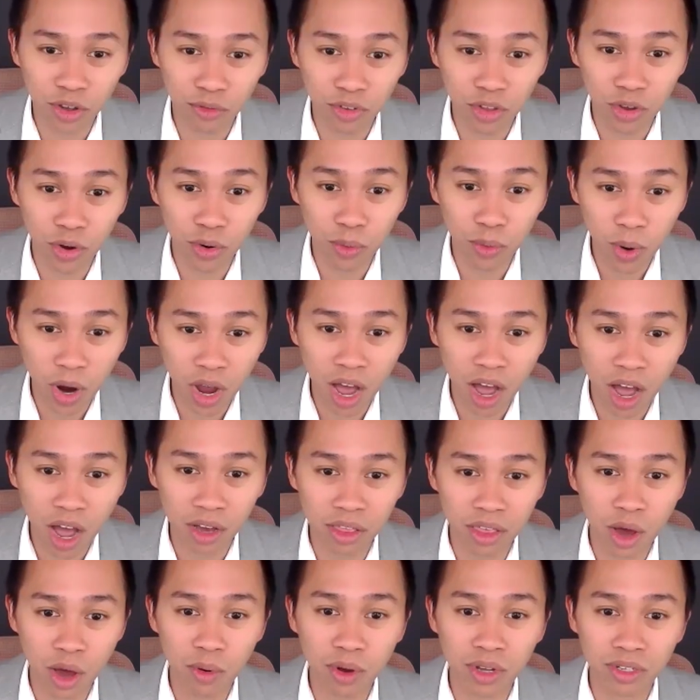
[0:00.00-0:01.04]
of your work,
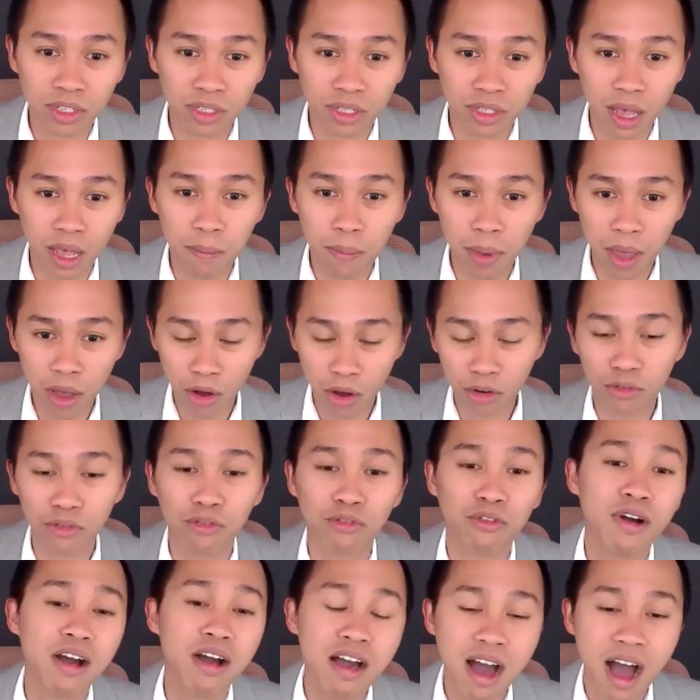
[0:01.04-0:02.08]
there was a bit of
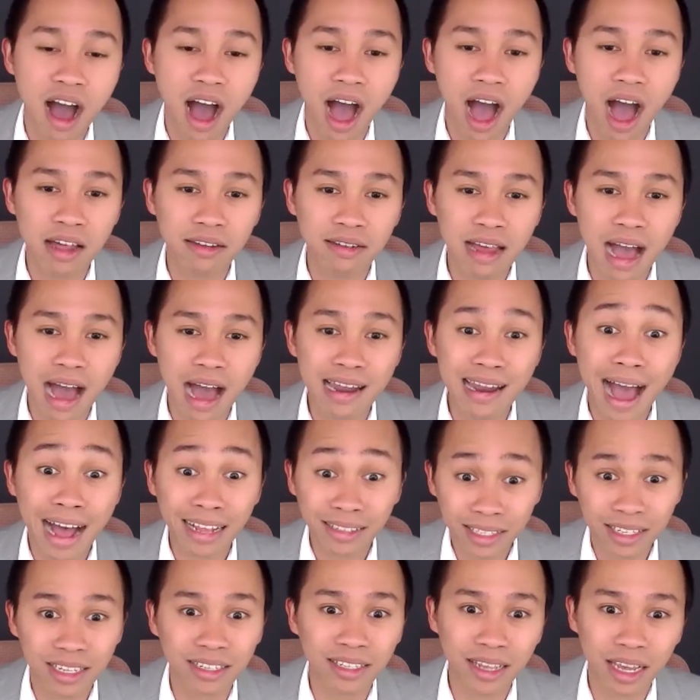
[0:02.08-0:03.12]
an
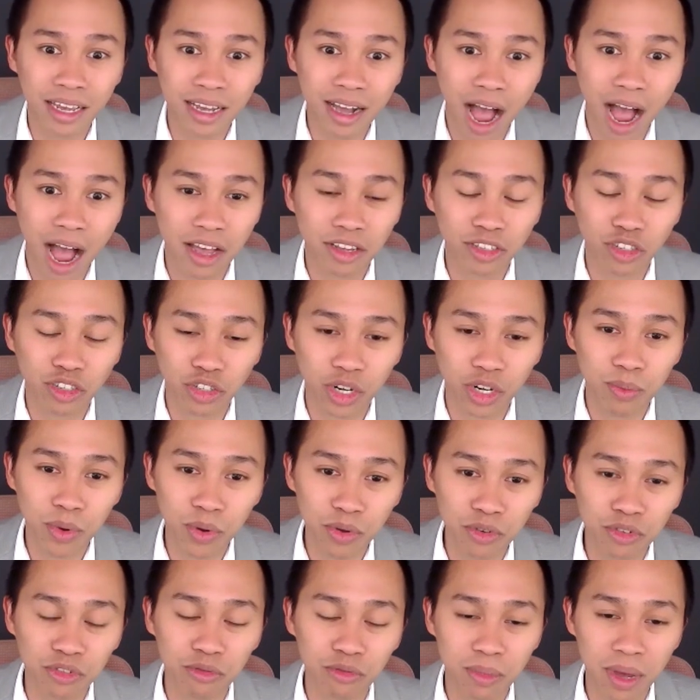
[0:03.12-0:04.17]
anti-psychiatry
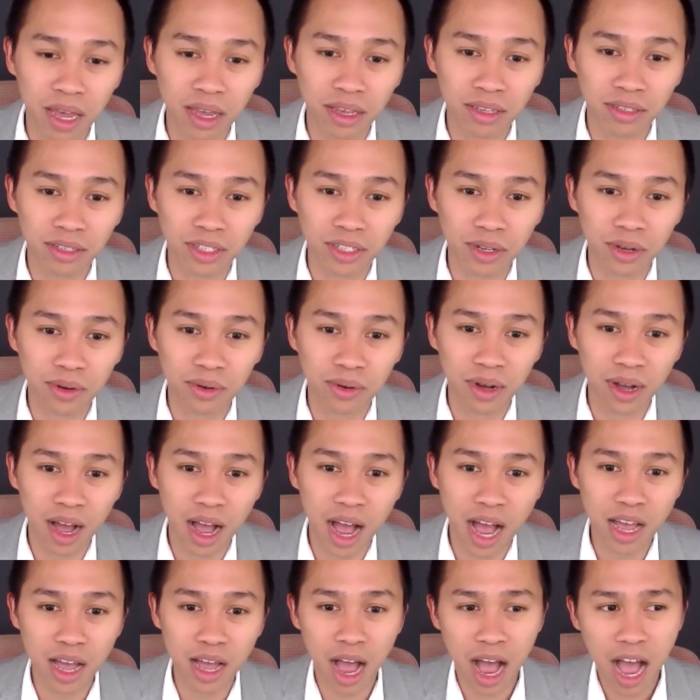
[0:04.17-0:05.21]
movement. So
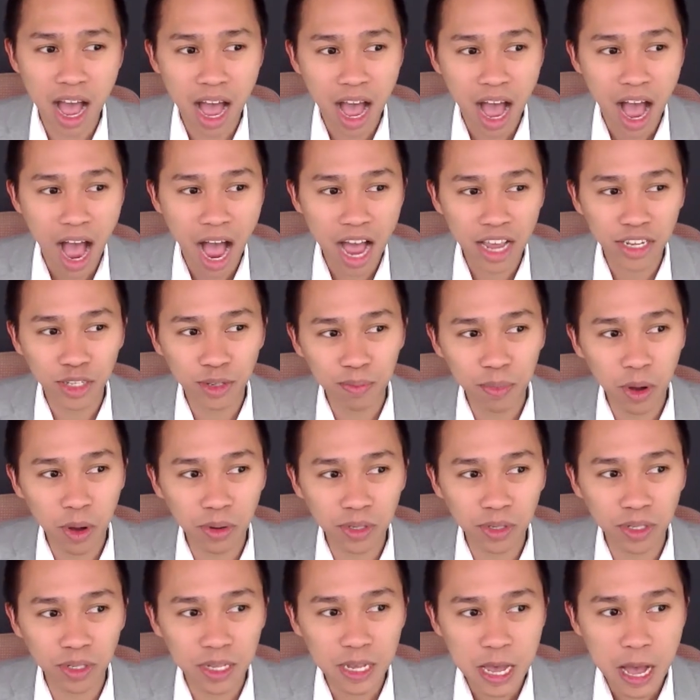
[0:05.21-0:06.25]
I
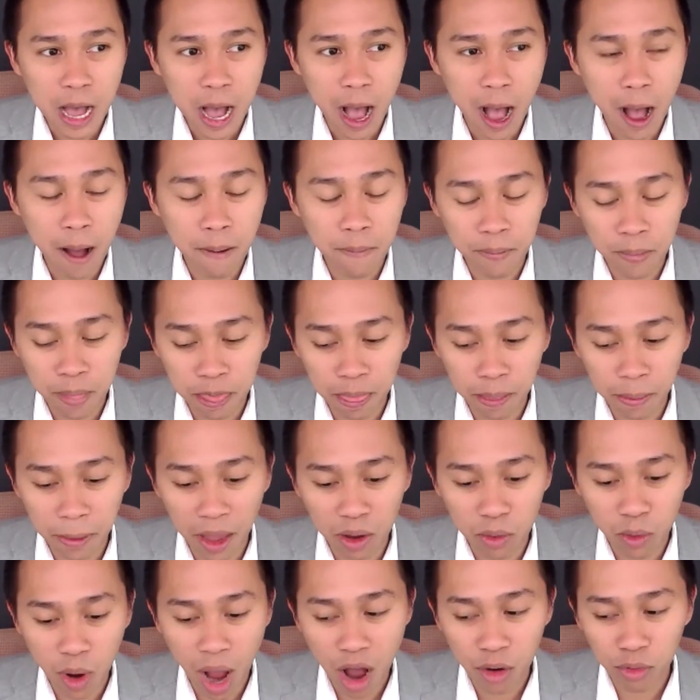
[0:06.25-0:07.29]
suppose
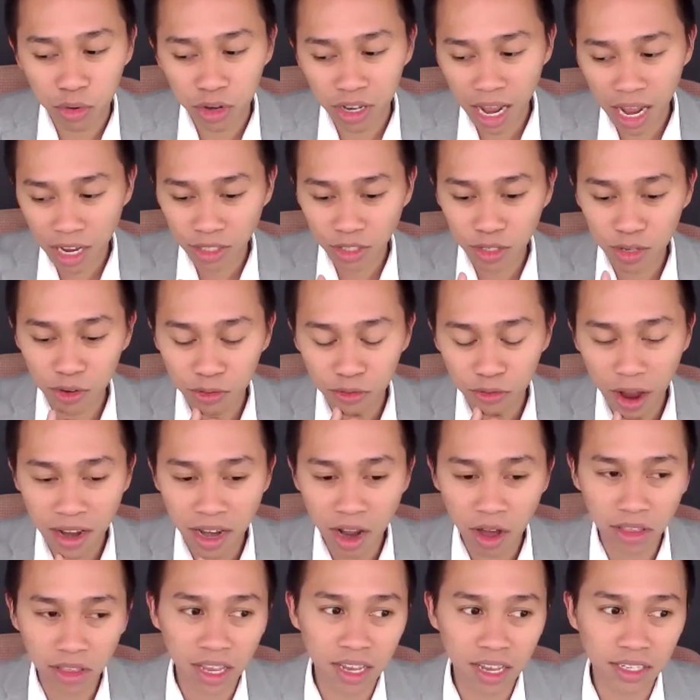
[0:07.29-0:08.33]
what I would like to find
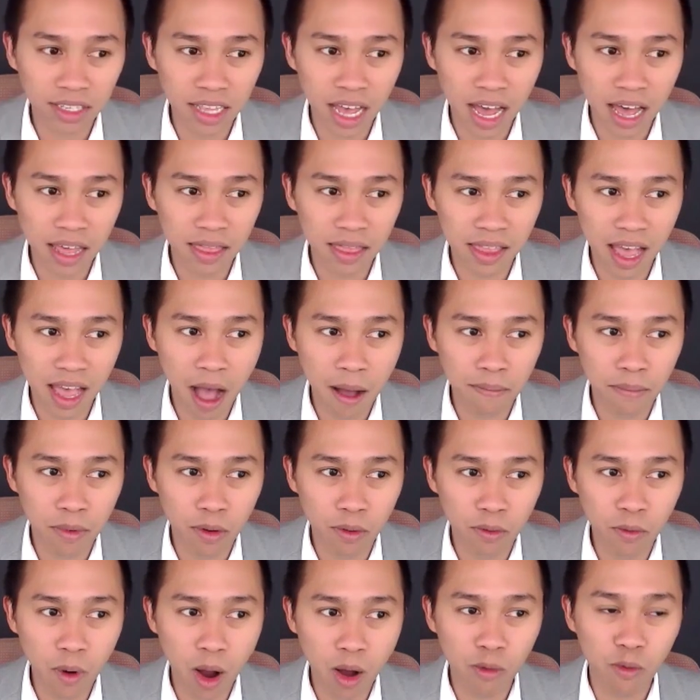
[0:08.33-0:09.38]
out is that
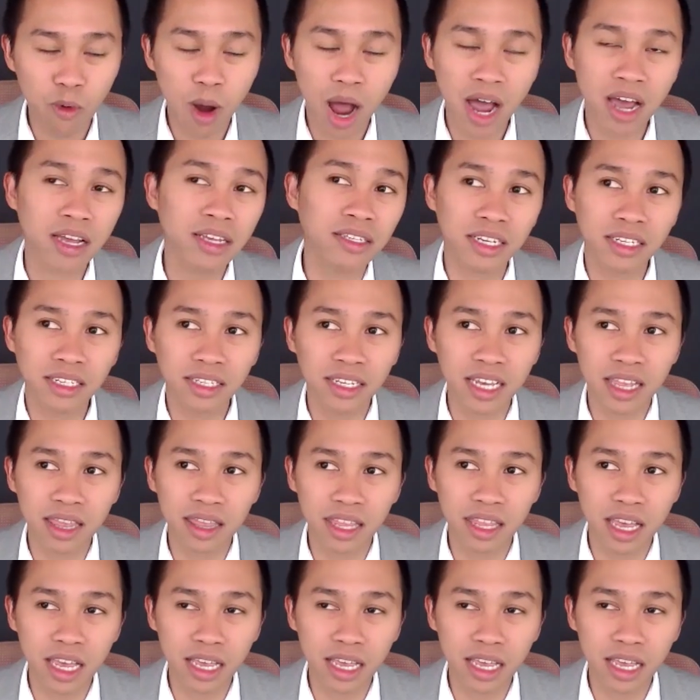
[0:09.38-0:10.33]
why does it